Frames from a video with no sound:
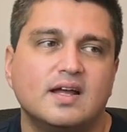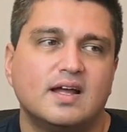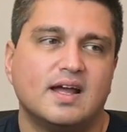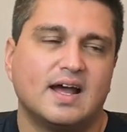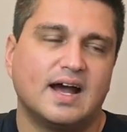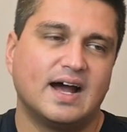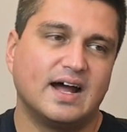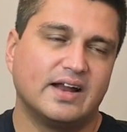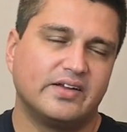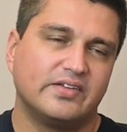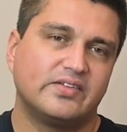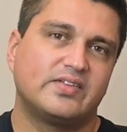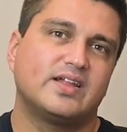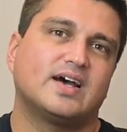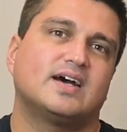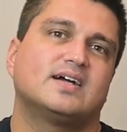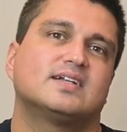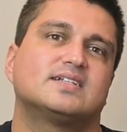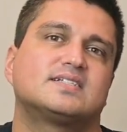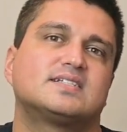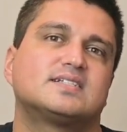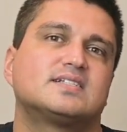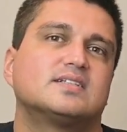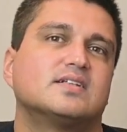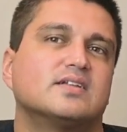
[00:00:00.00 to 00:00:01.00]
And
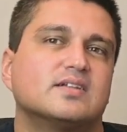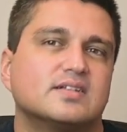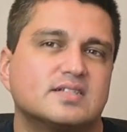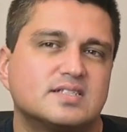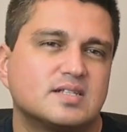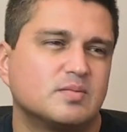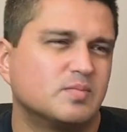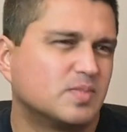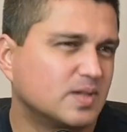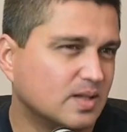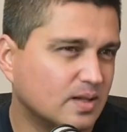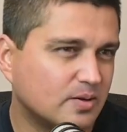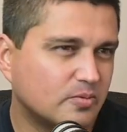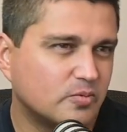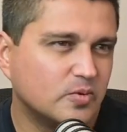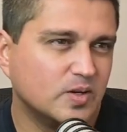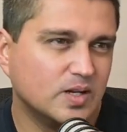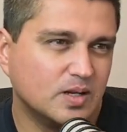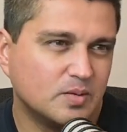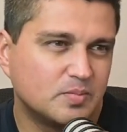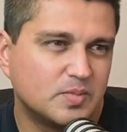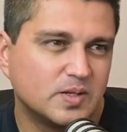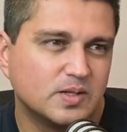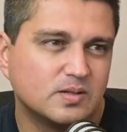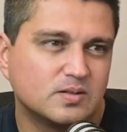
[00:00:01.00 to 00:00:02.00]
that's something that really
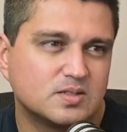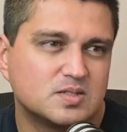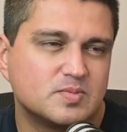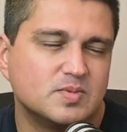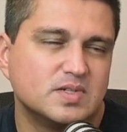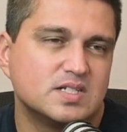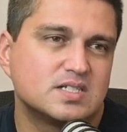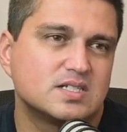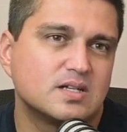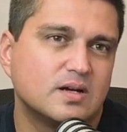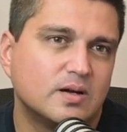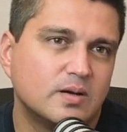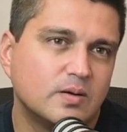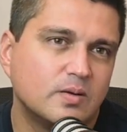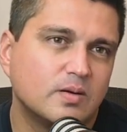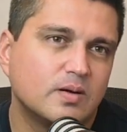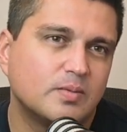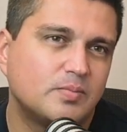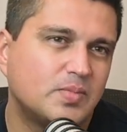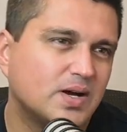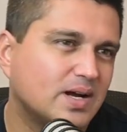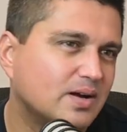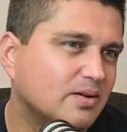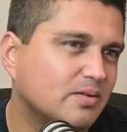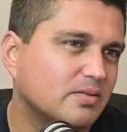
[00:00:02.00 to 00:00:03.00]
appealed to me. So
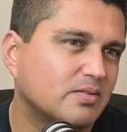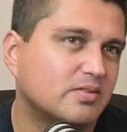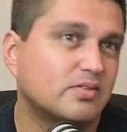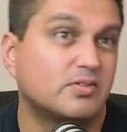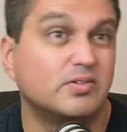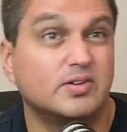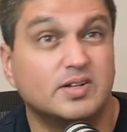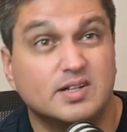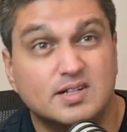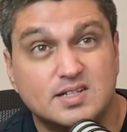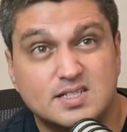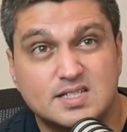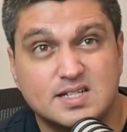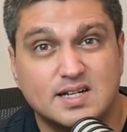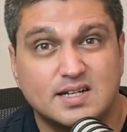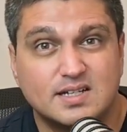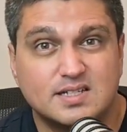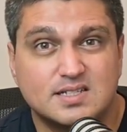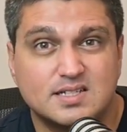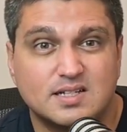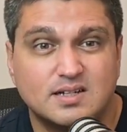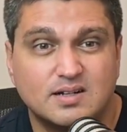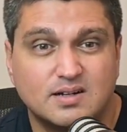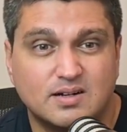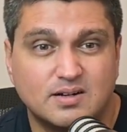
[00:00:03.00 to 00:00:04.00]
about 3 years
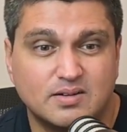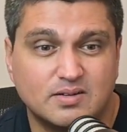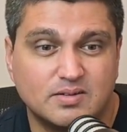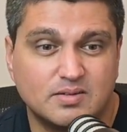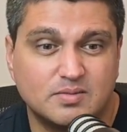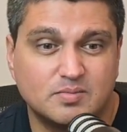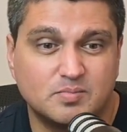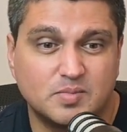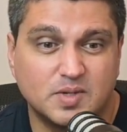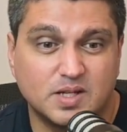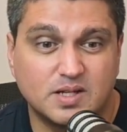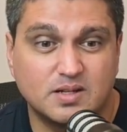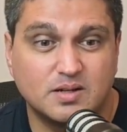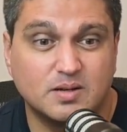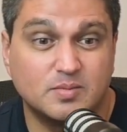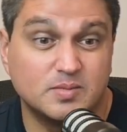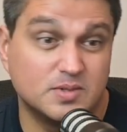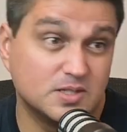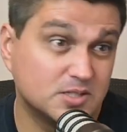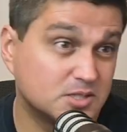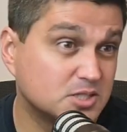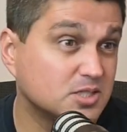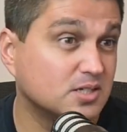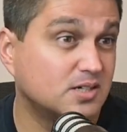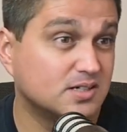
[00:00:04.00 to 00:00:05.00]
later, I'd become
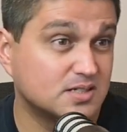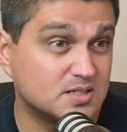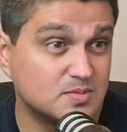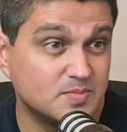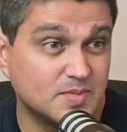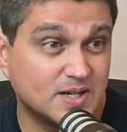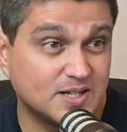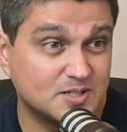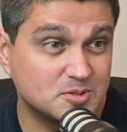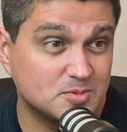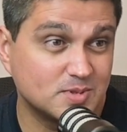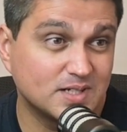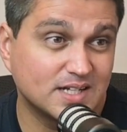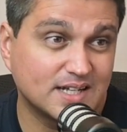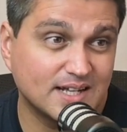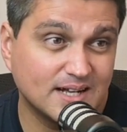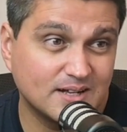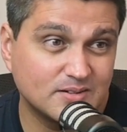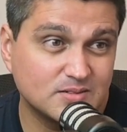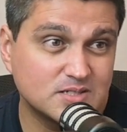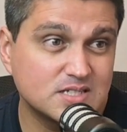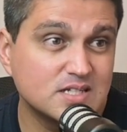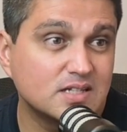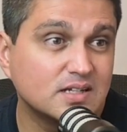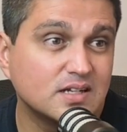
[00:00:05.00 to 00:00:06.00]
a chartered management
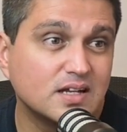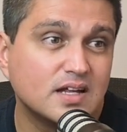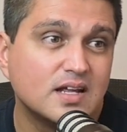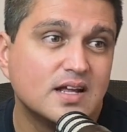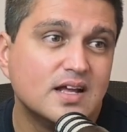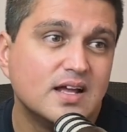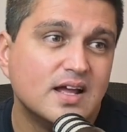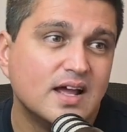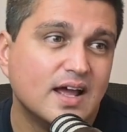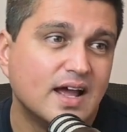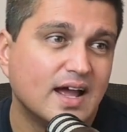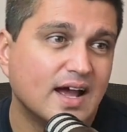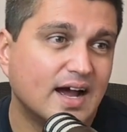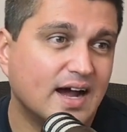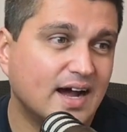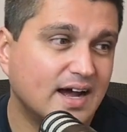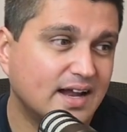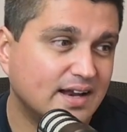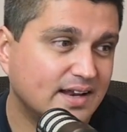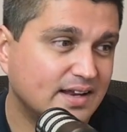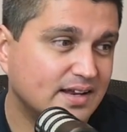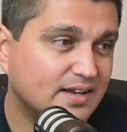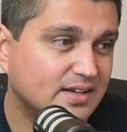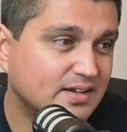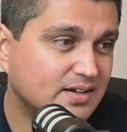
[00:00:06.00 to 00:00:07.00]
accountant,
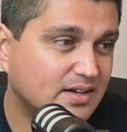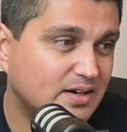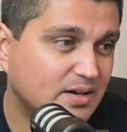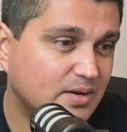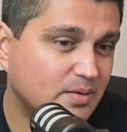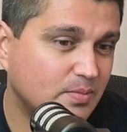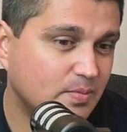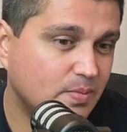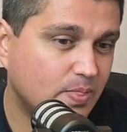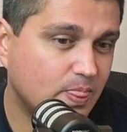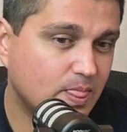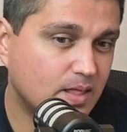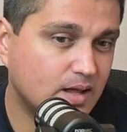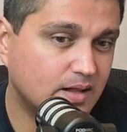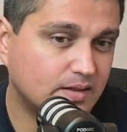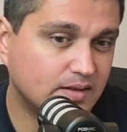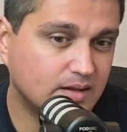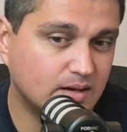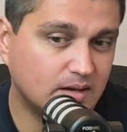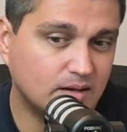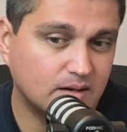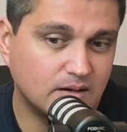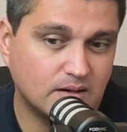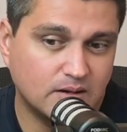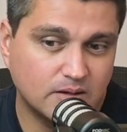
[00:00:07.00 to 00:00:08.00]
and
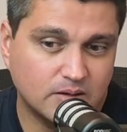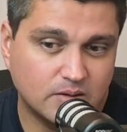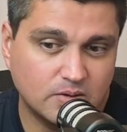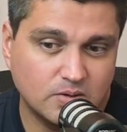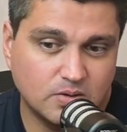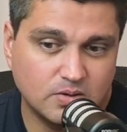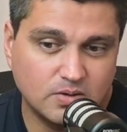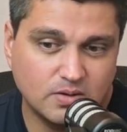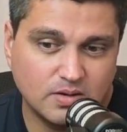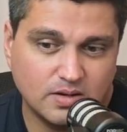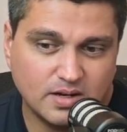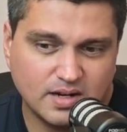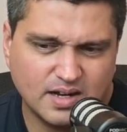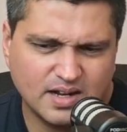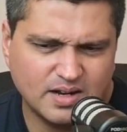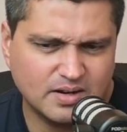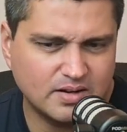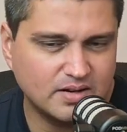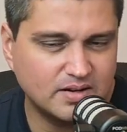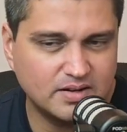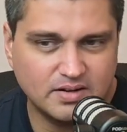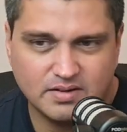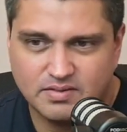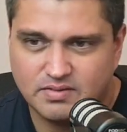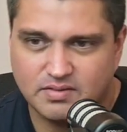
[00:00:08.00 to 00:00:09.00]
then I had
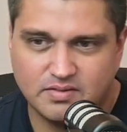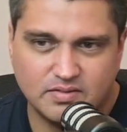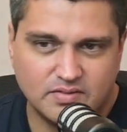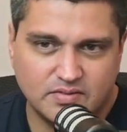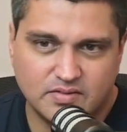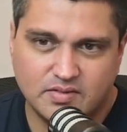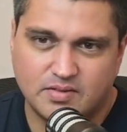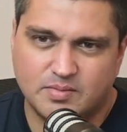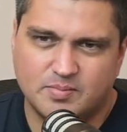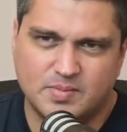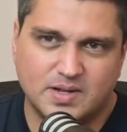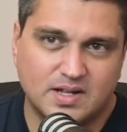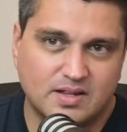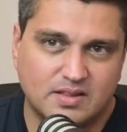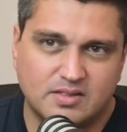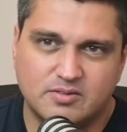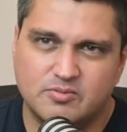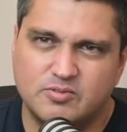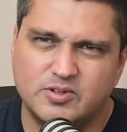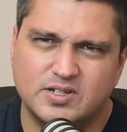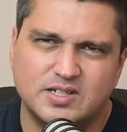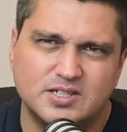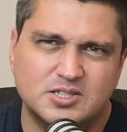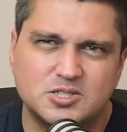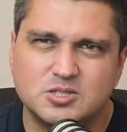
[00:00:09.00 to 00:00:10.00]
about
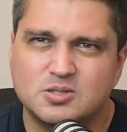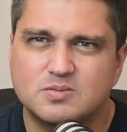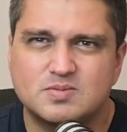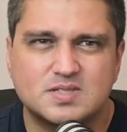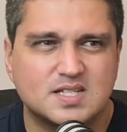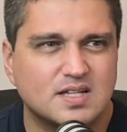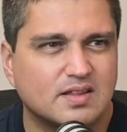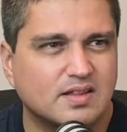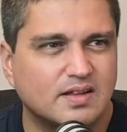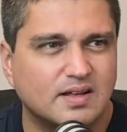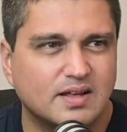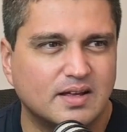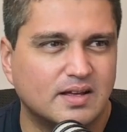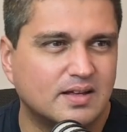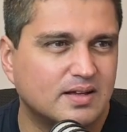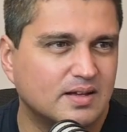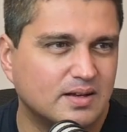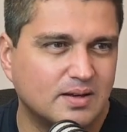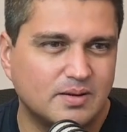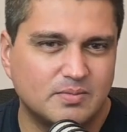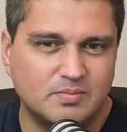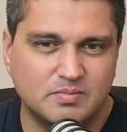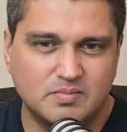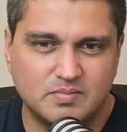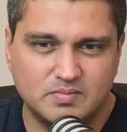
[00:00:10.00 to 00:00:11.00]
3 jobs, I think,
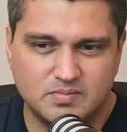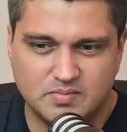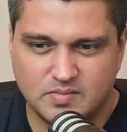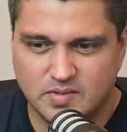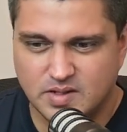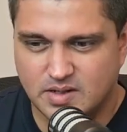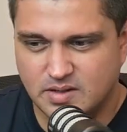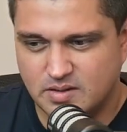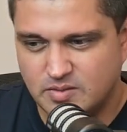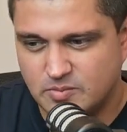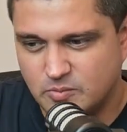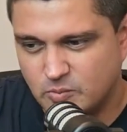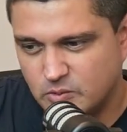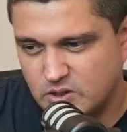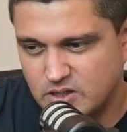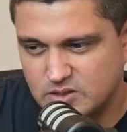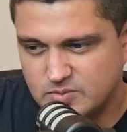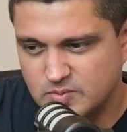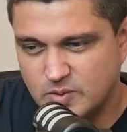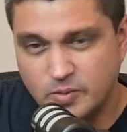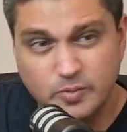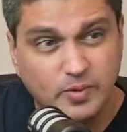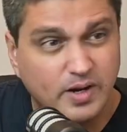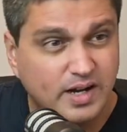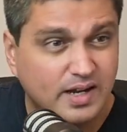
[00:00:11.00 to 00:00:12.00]
and worked
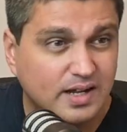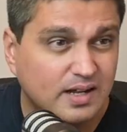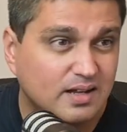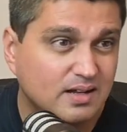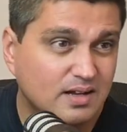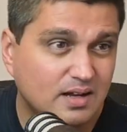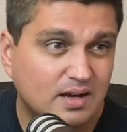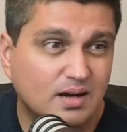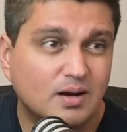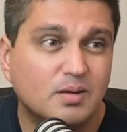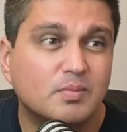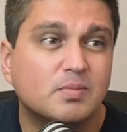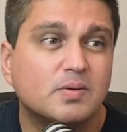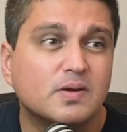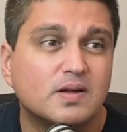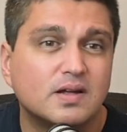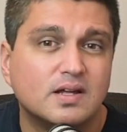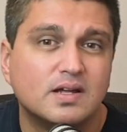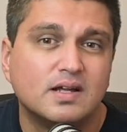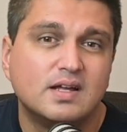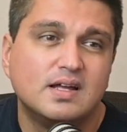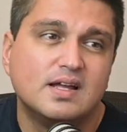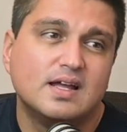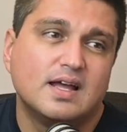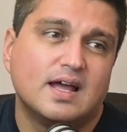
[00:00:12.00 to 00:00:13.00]
my way up.
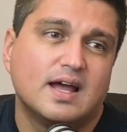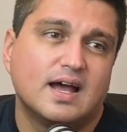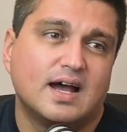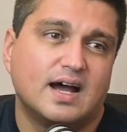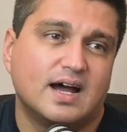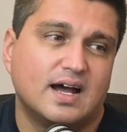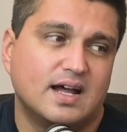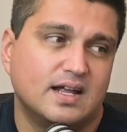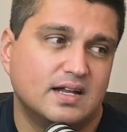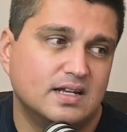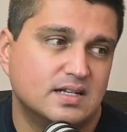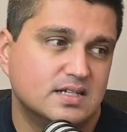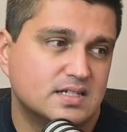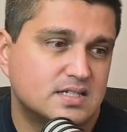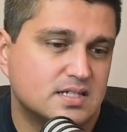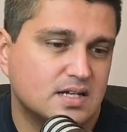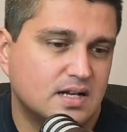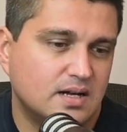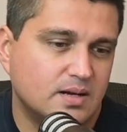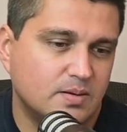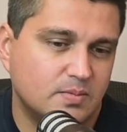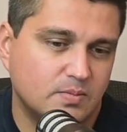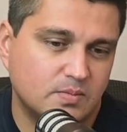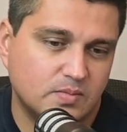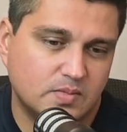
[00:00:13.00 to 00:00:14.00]
And
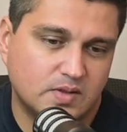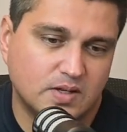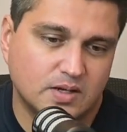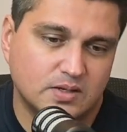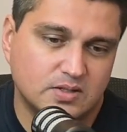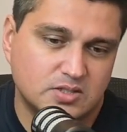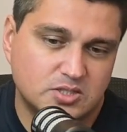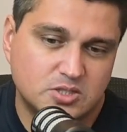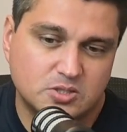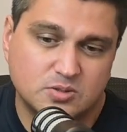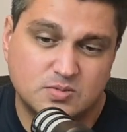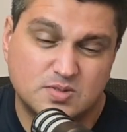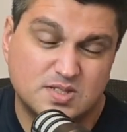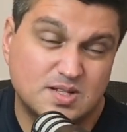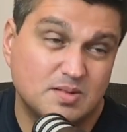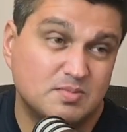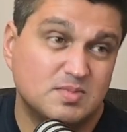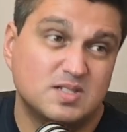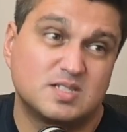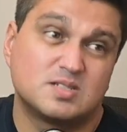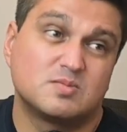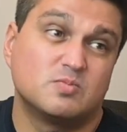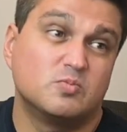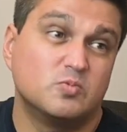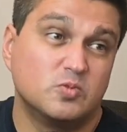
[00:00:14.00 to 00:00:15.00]
those jobs get me
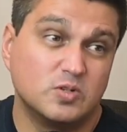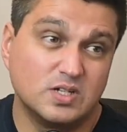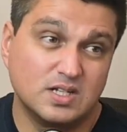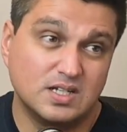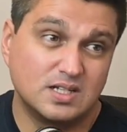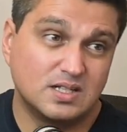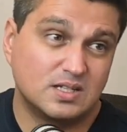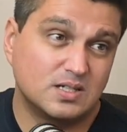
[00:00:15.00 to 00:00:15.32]
some really